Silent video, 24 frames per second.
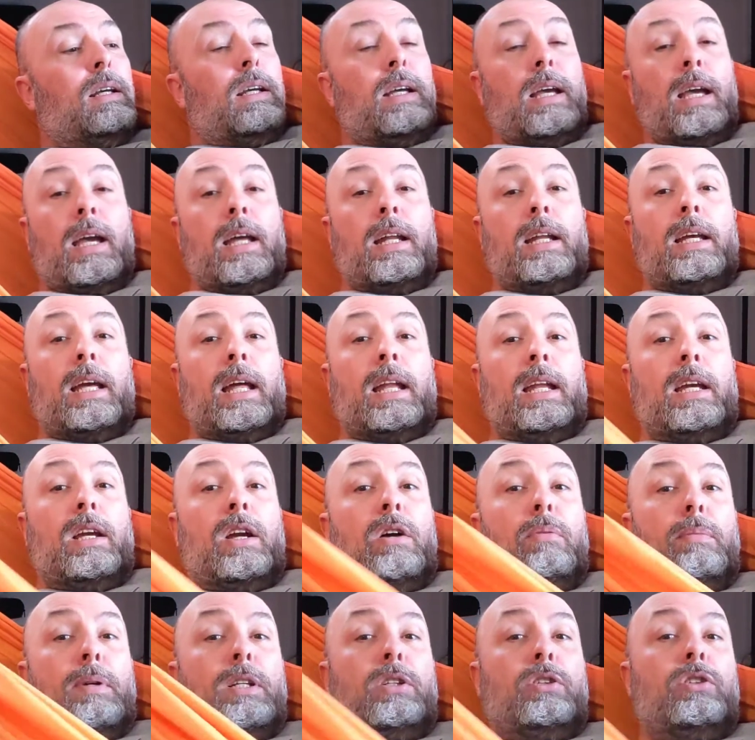And again, they
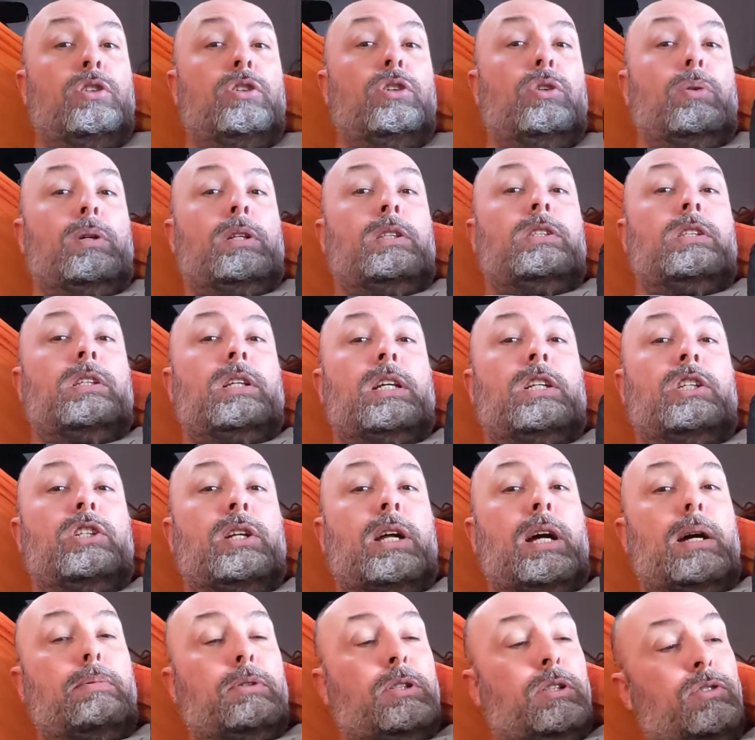come in two installation
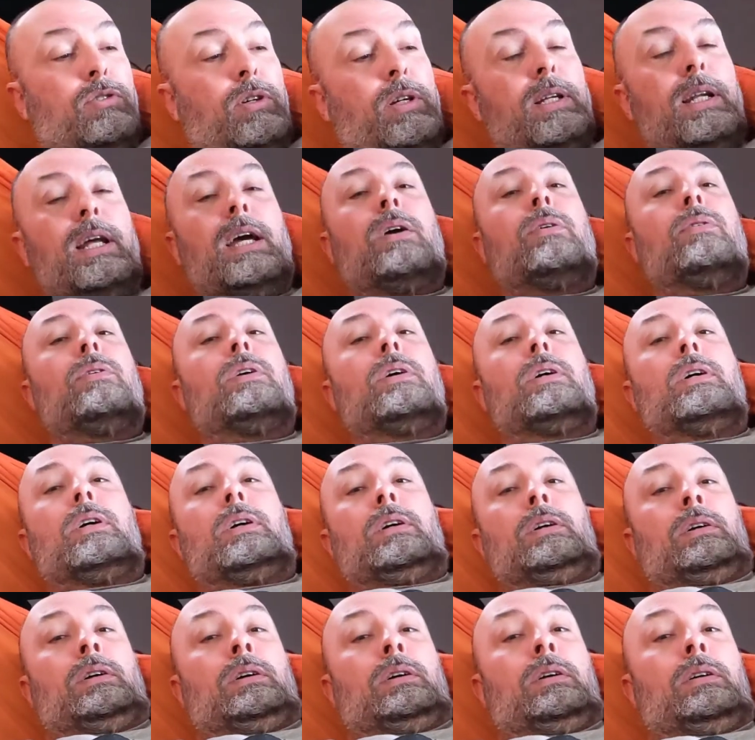options right now,
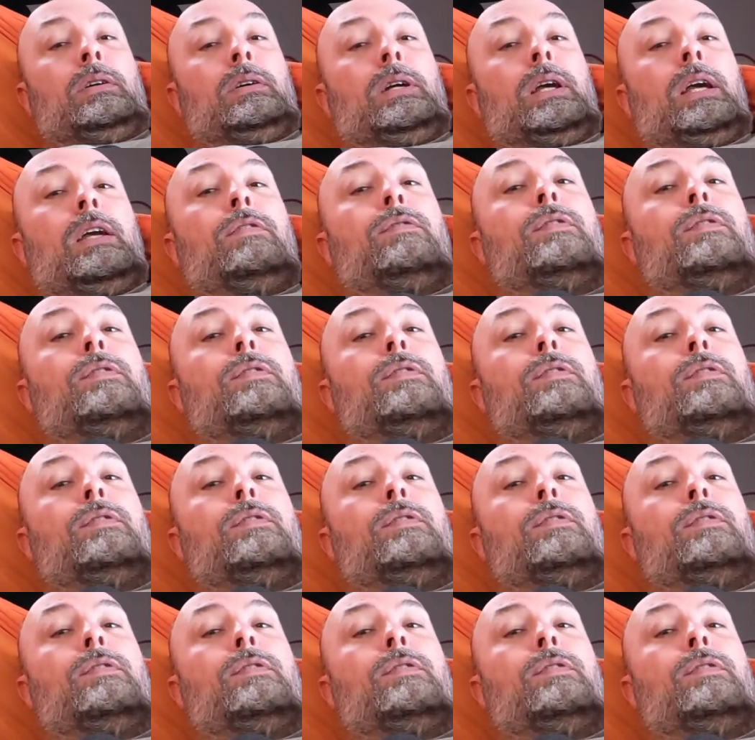a